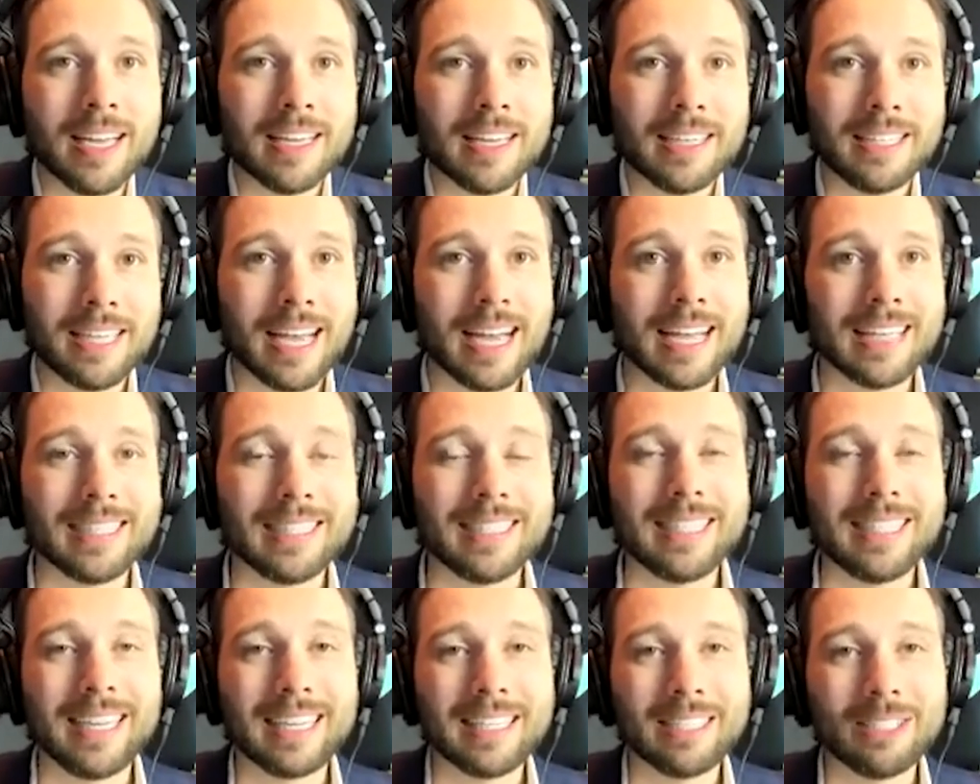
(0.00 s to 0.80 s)
Dad
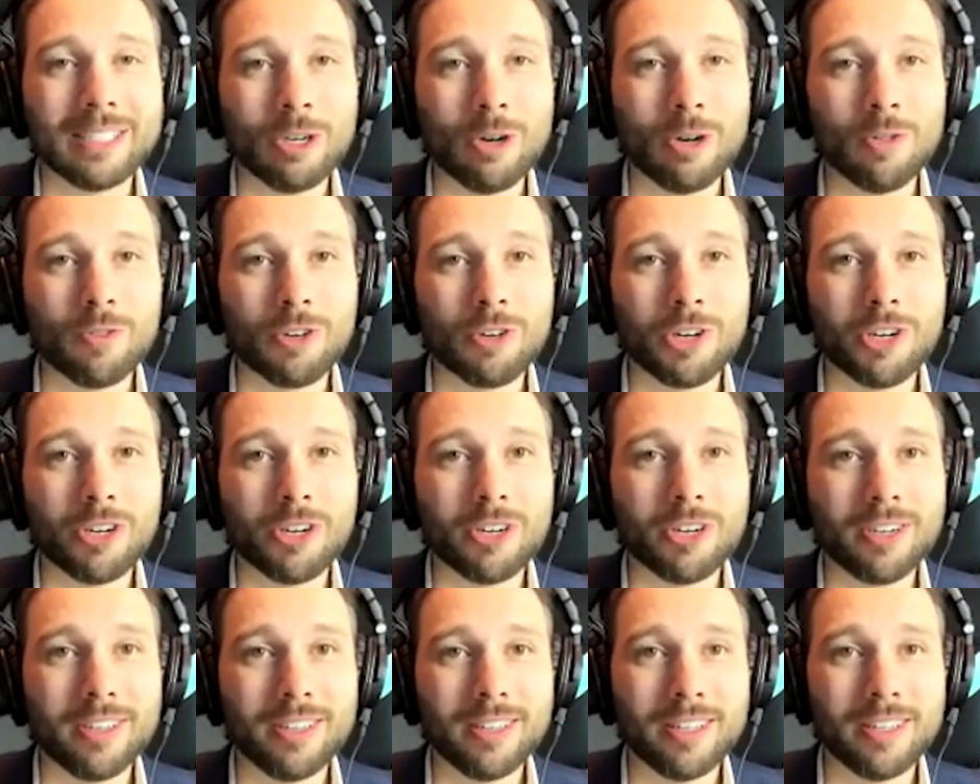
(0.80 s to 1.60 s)
stands
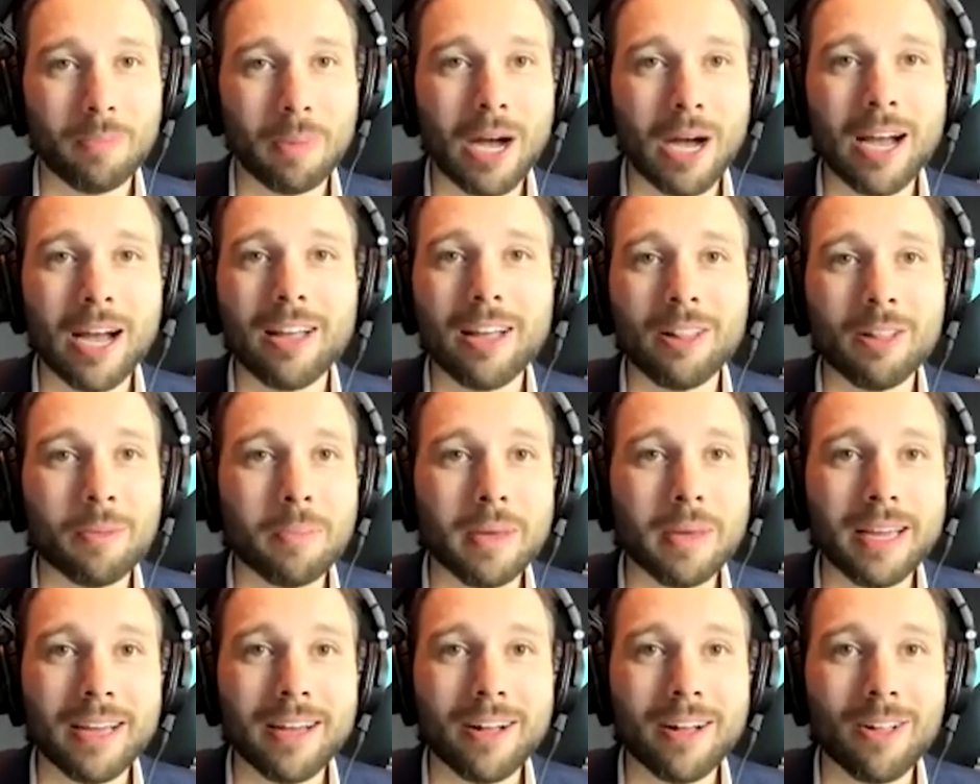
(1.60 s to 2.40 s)
over the pile of
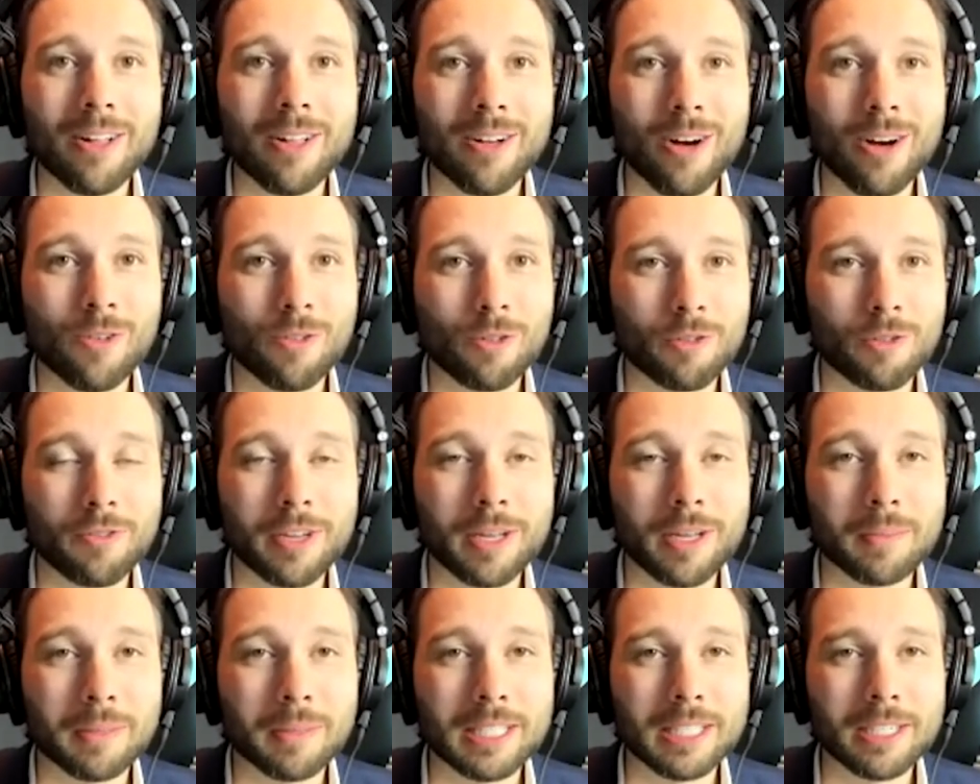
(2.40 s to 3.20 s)
mail over
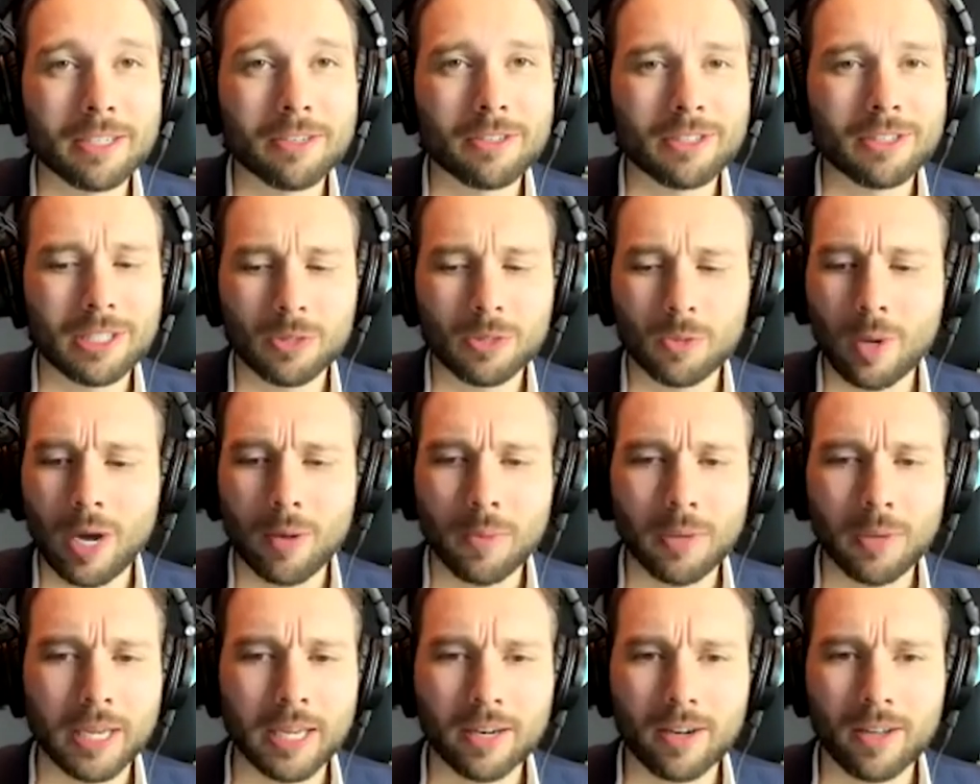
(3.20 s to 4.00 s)
family dinner and says, "Why are
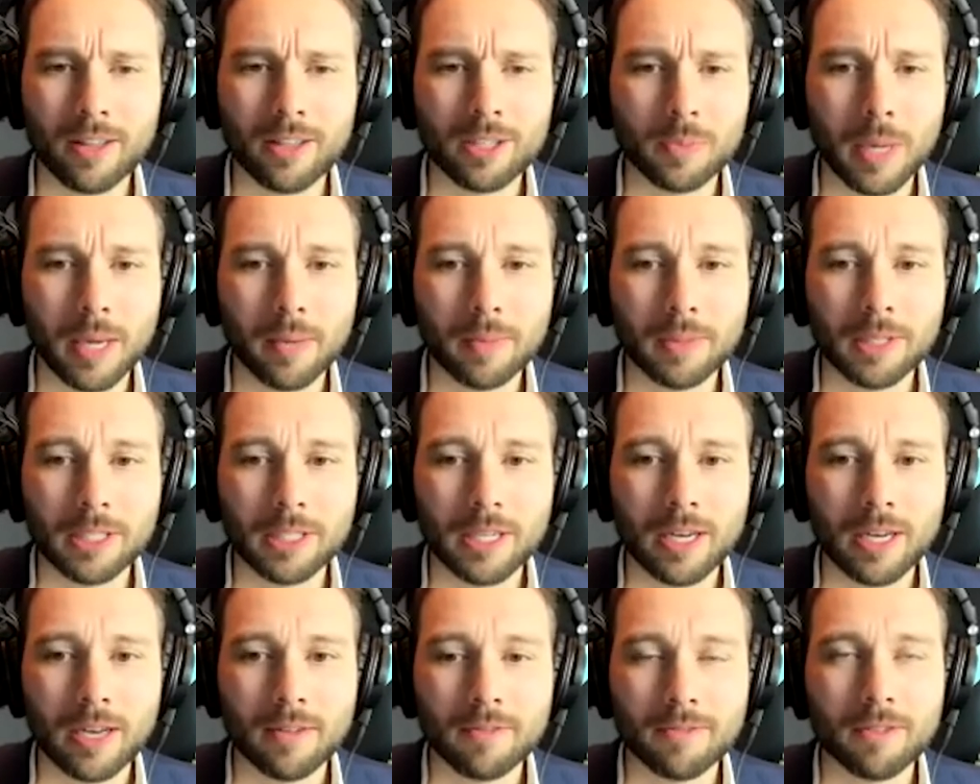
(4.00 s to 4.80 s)
we getting all this baby
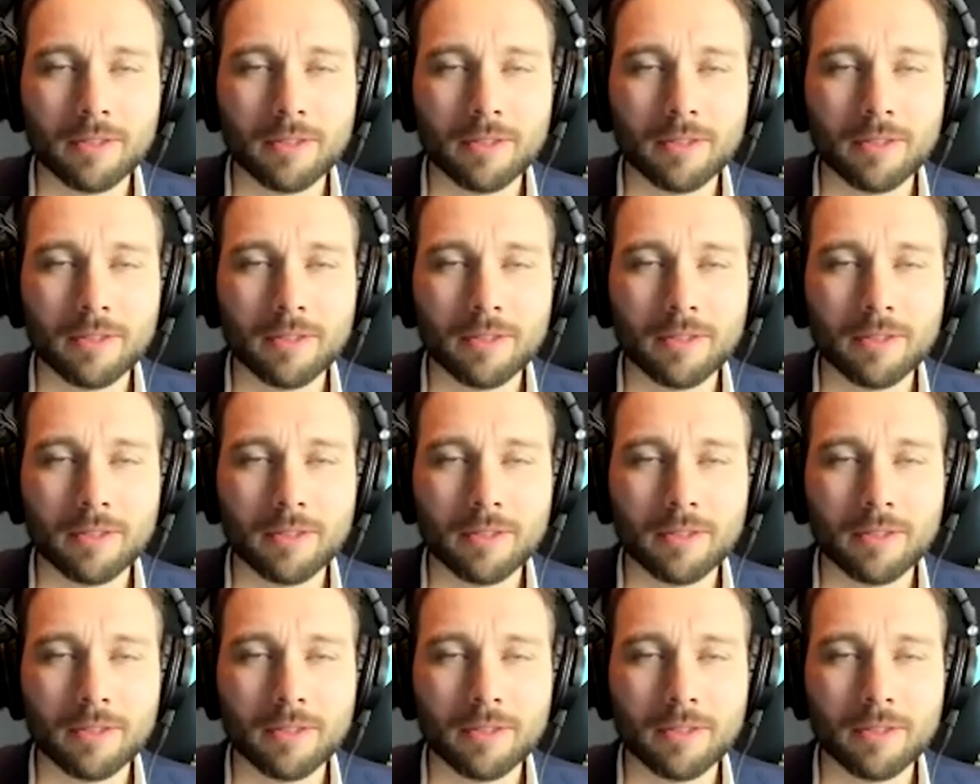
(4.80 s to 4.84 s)
stuff?"